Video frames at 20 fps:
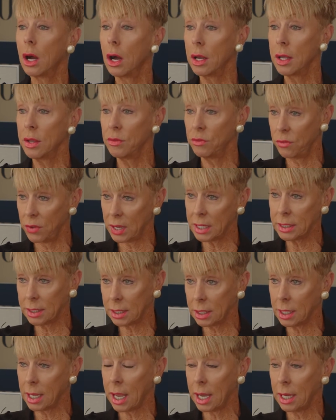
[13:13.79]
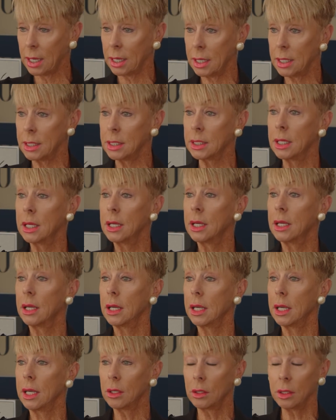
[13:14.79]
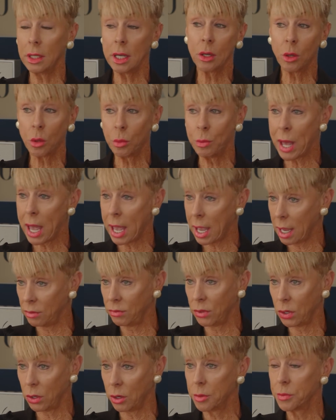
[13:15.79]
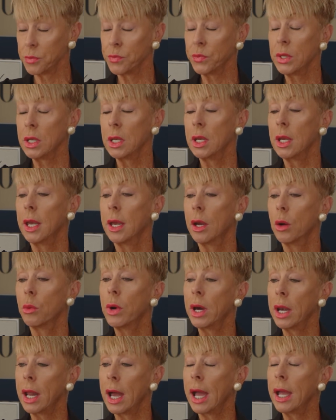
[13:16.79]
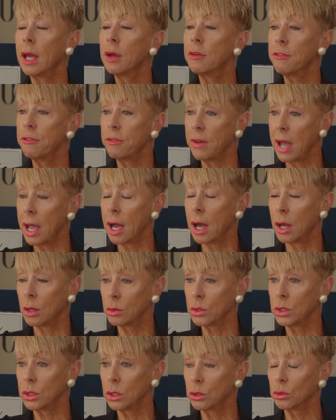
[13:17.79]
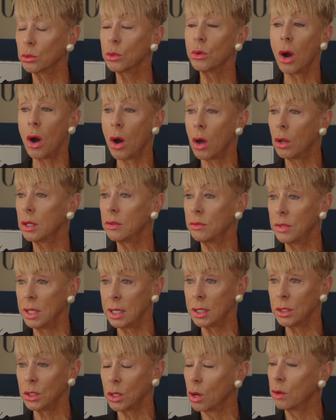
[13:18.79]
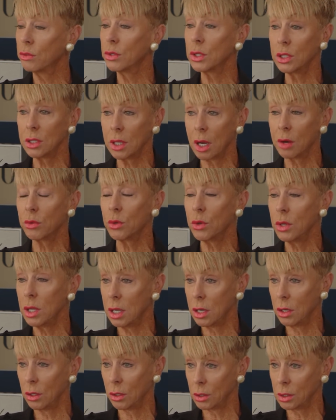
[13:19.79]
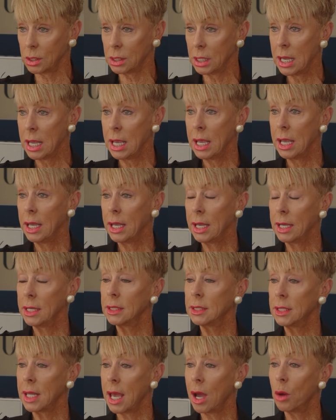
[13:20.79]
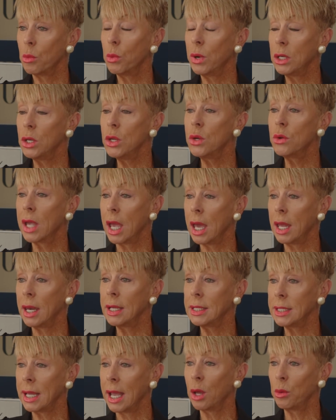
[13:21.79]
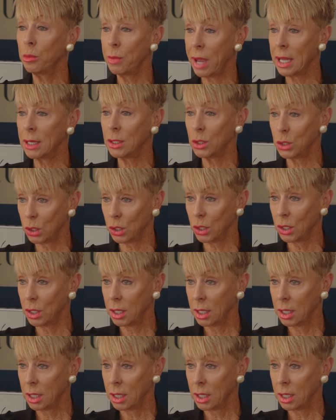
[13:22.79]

investigated illegal behavior, what I have found through all of this over several years is that when you get a town manager